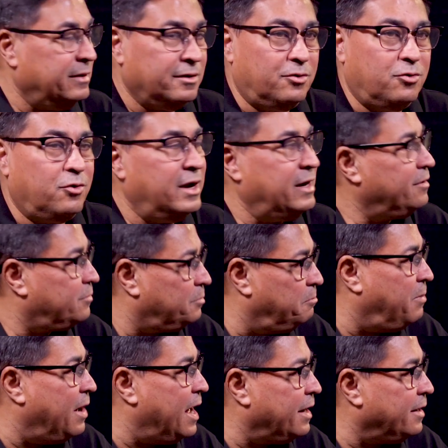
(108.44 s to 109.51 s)
the greatest
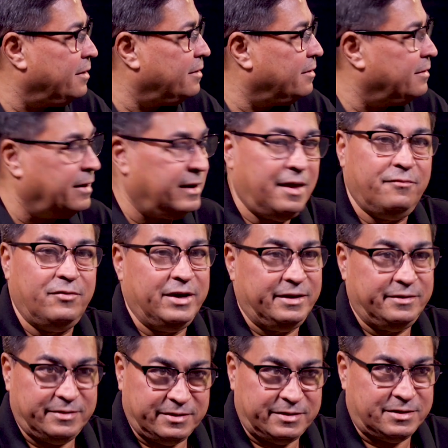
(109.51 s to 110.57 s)
band that ever
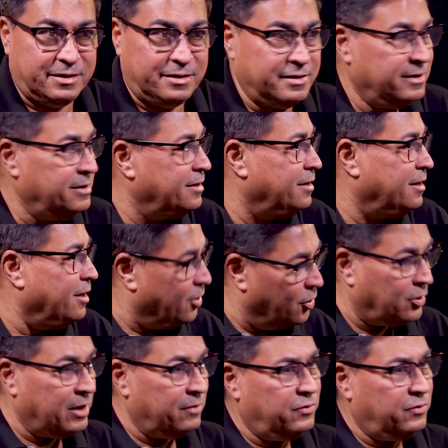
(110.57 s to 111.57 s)
existed. Okay,